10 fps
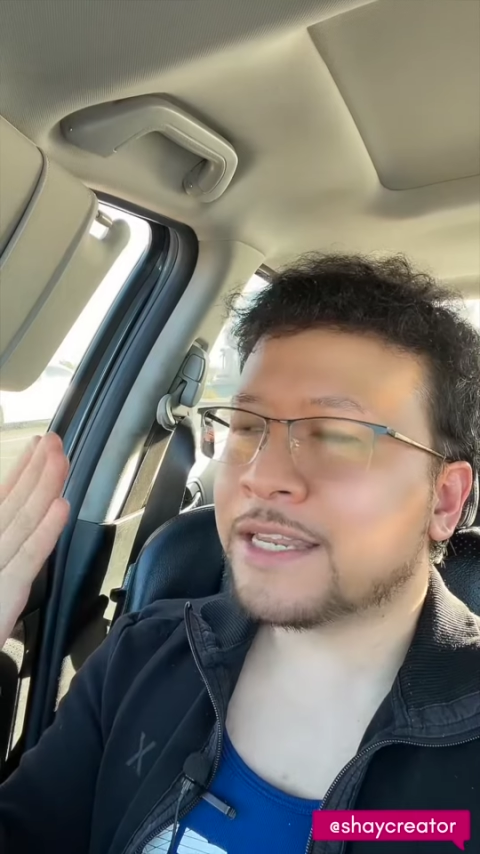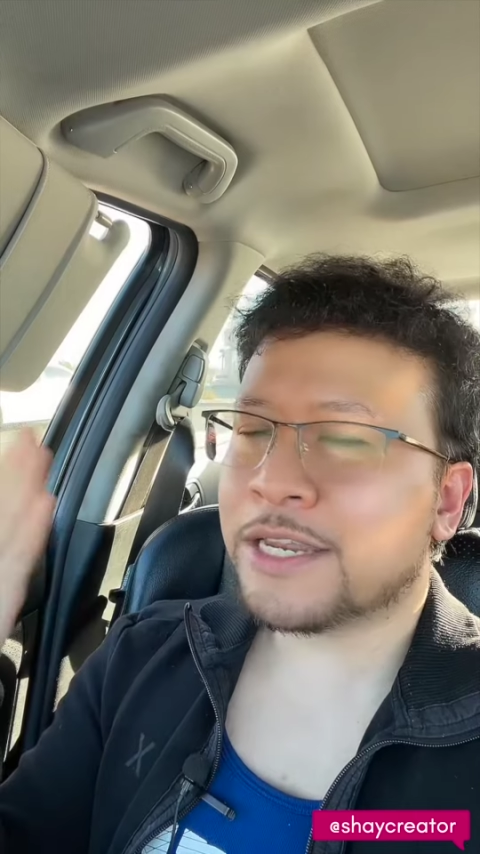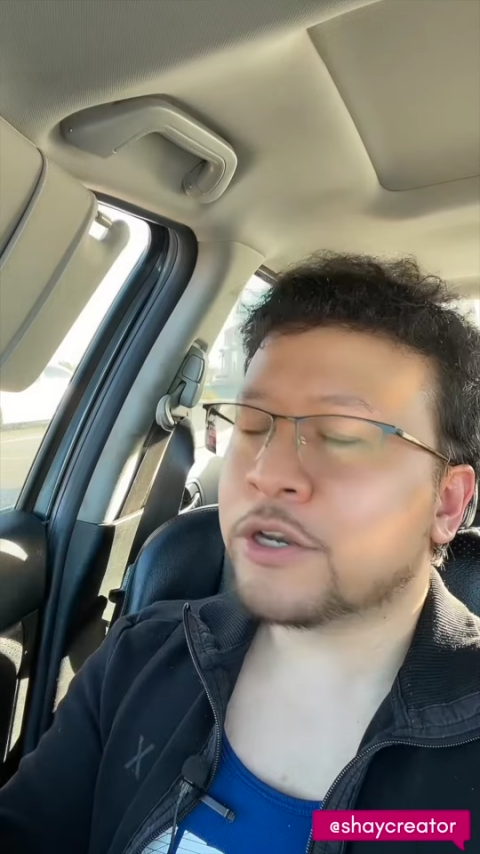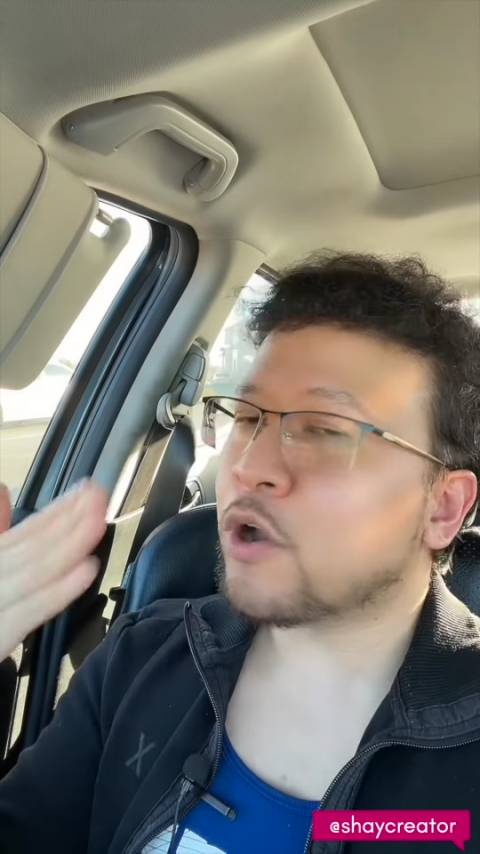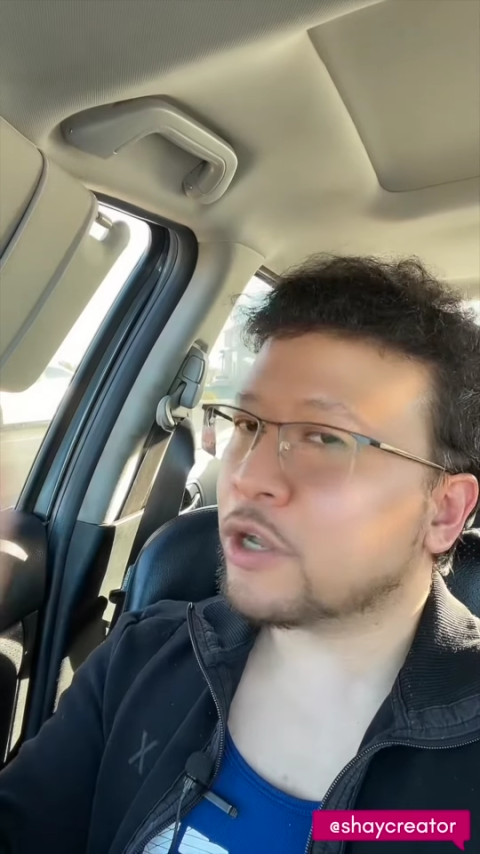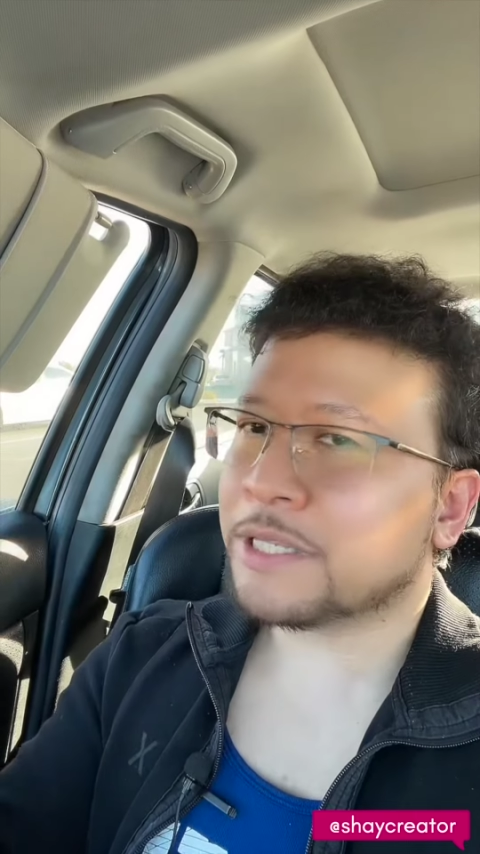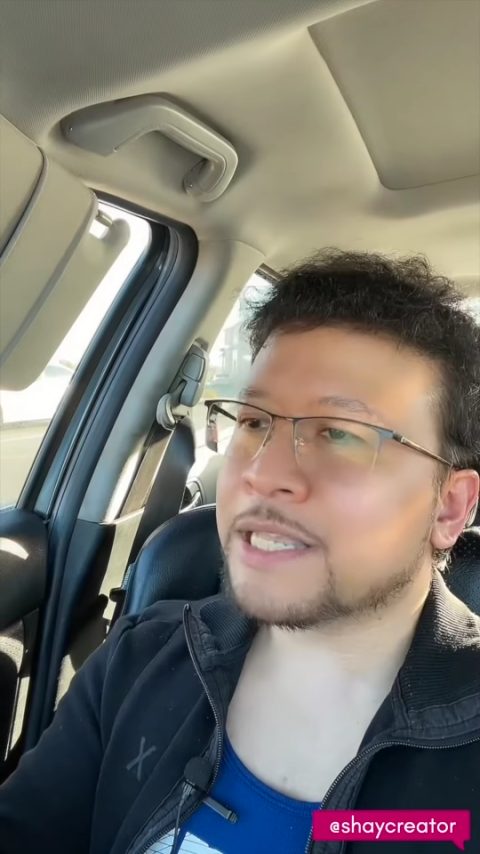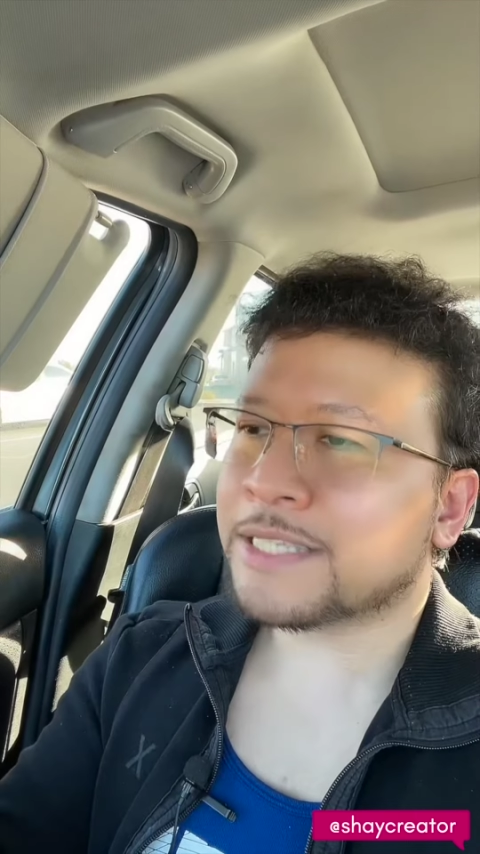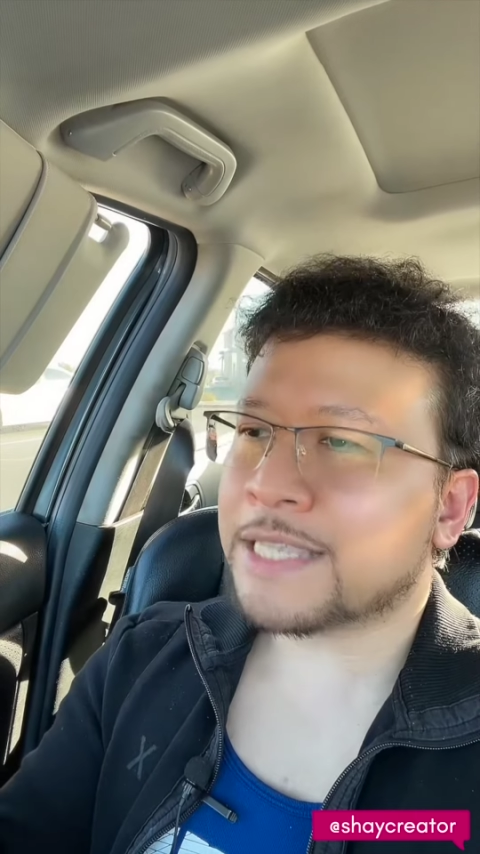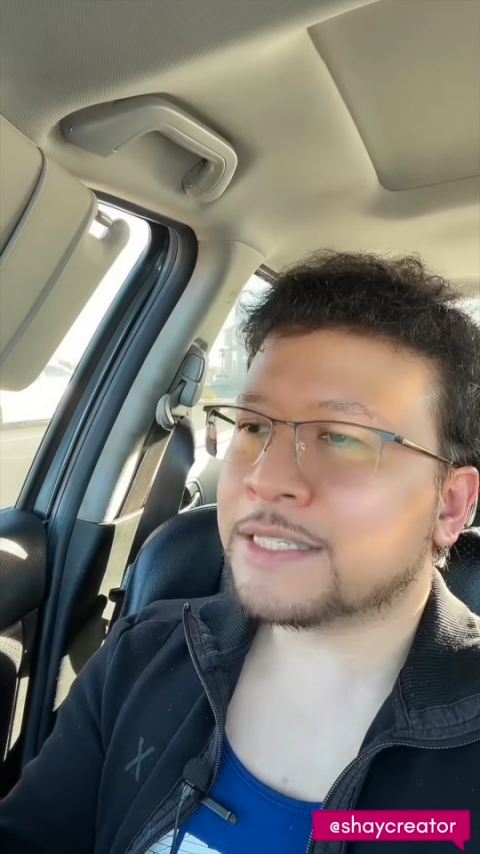you know, the hotels
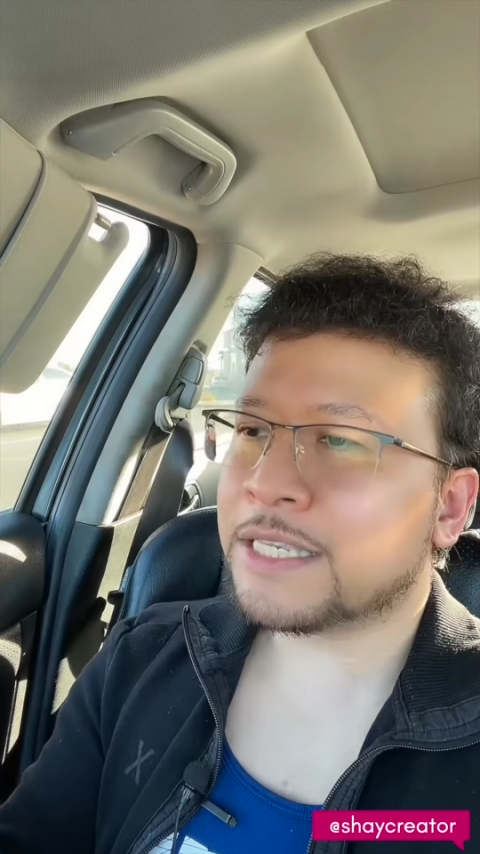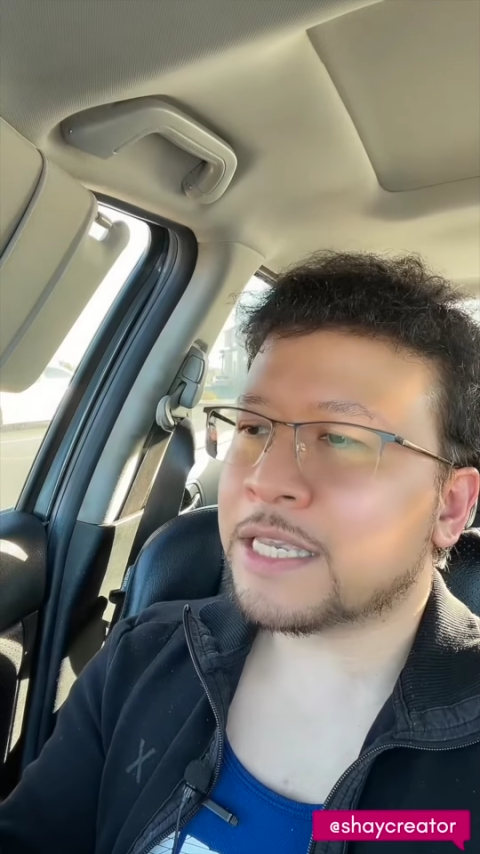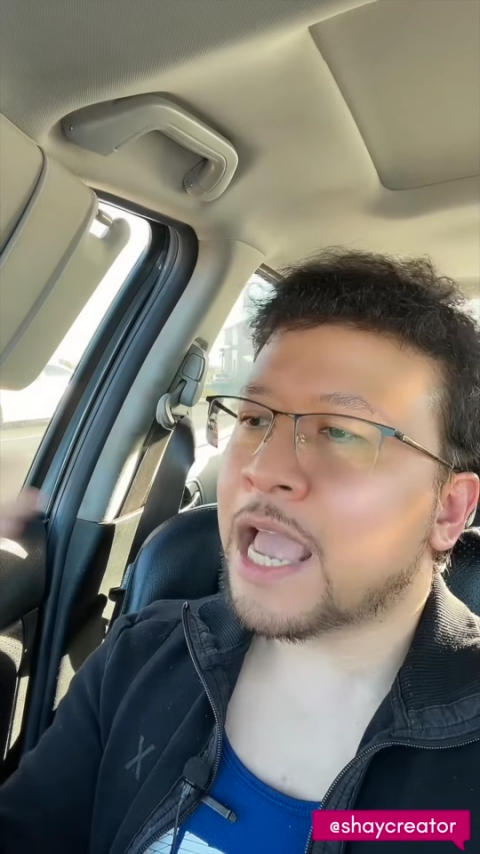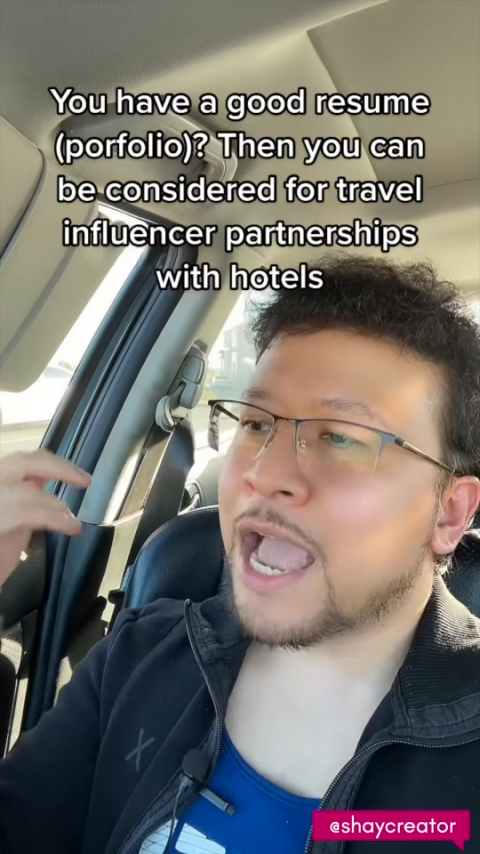can see,